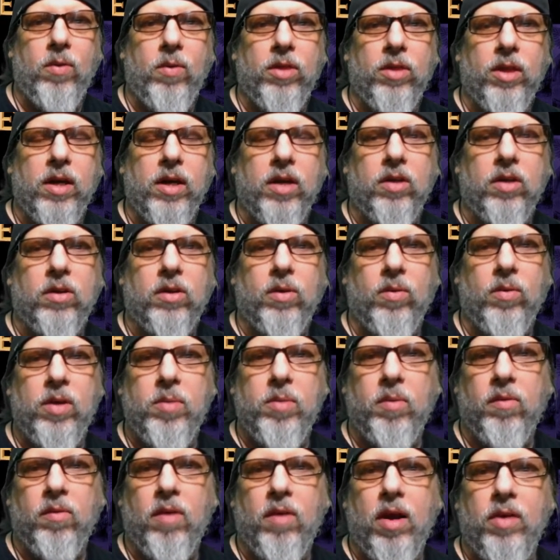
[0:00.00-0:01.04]
things creep
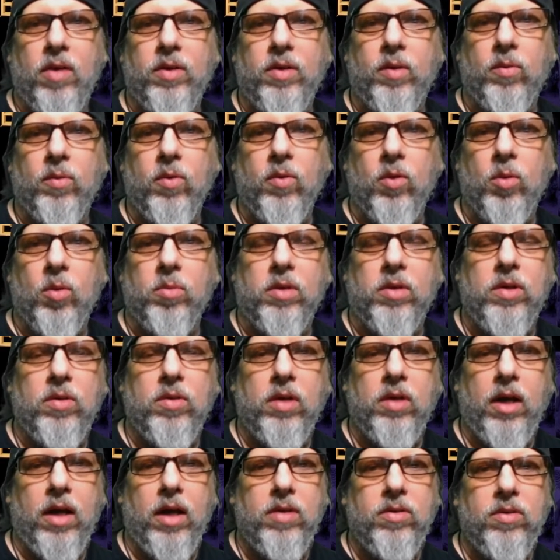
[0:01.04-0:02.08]
around your room and you
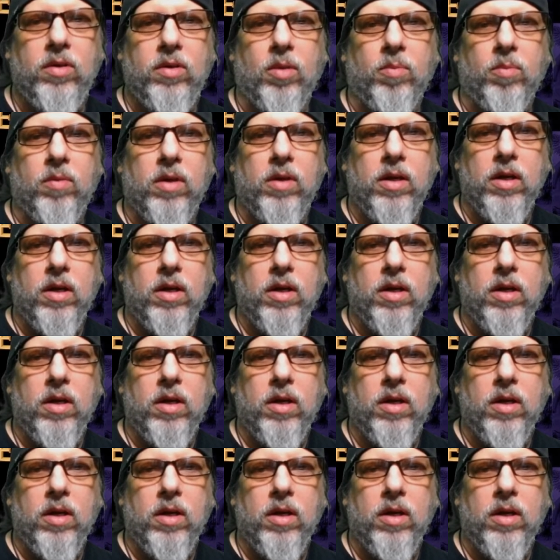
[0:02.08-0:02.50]
catch them.